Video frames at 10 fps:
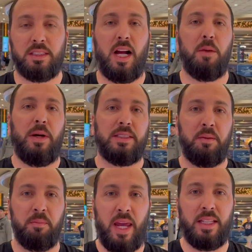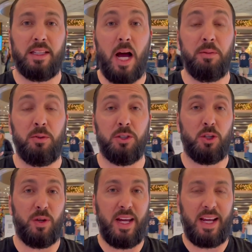talk about the main lobby real
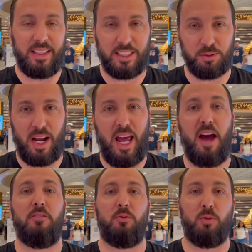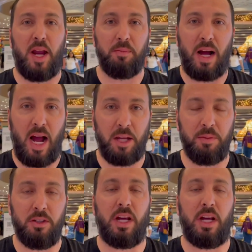quick, and that's what I have right behind me, you